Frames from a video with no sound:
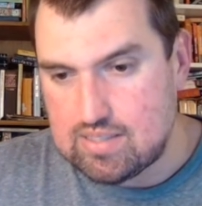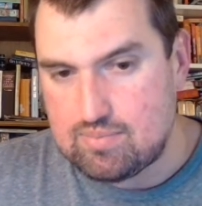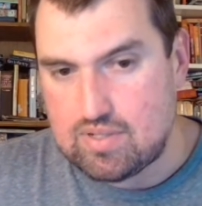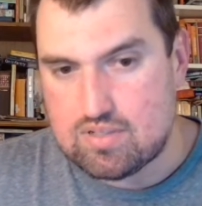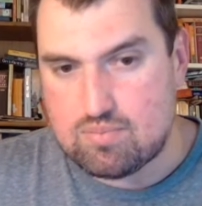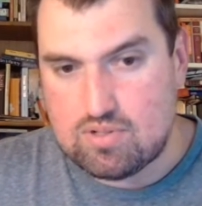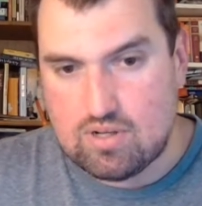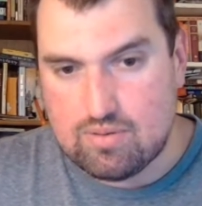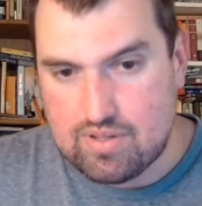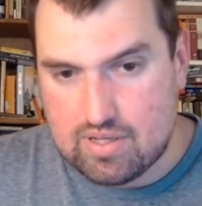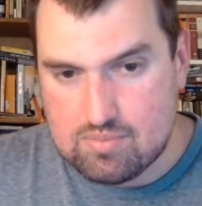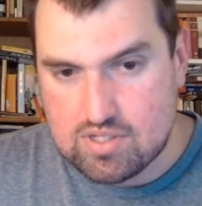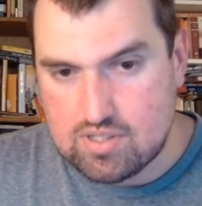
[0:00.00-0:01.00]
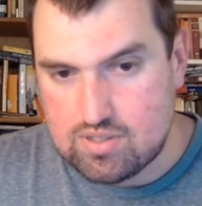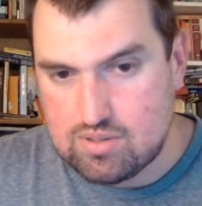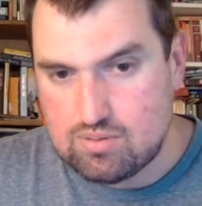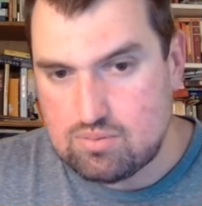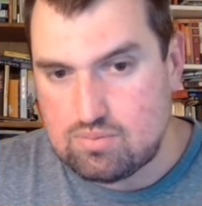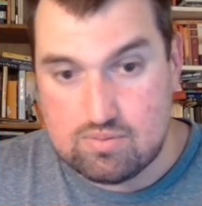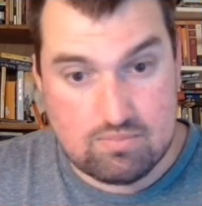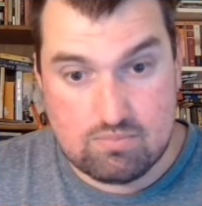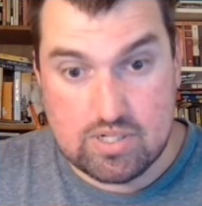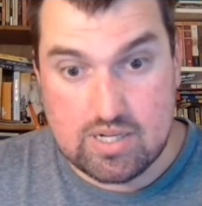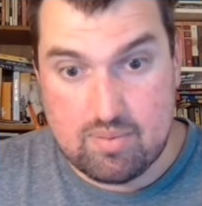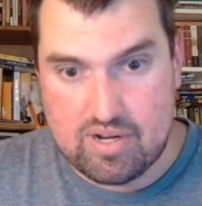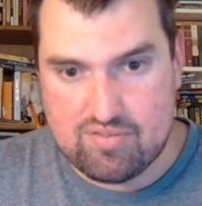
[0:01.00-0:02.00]
That's another thing I was going to do when
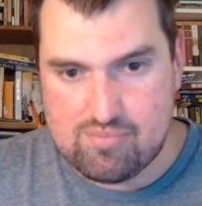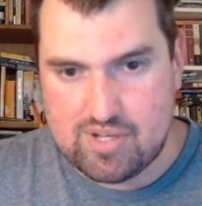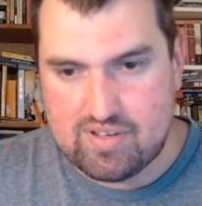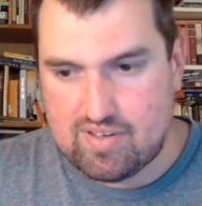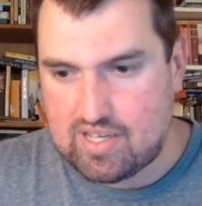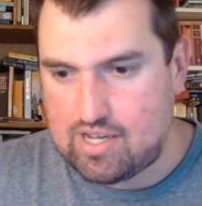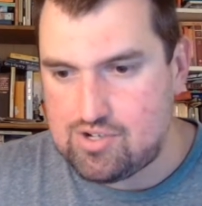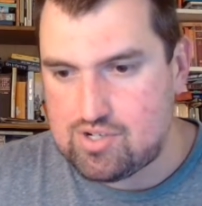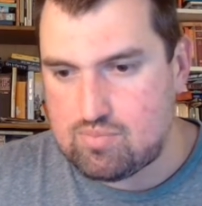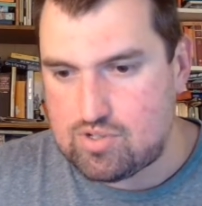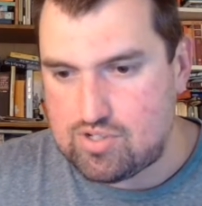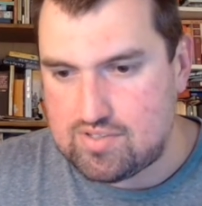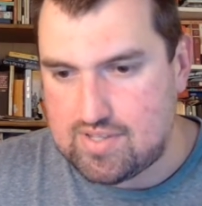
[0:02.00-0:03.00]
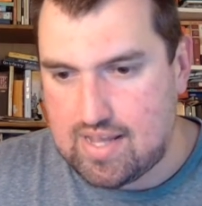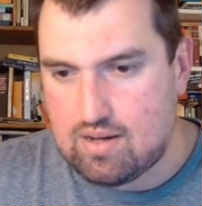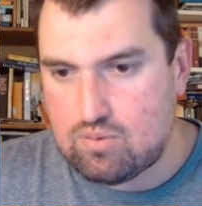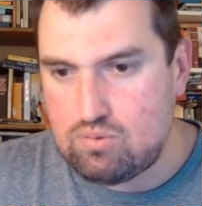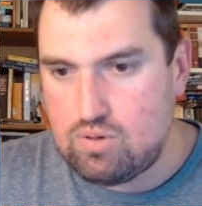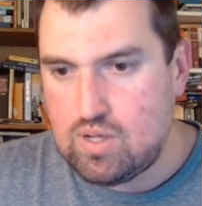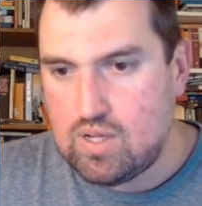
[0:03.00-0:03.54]
I got back from my vacation, which is now.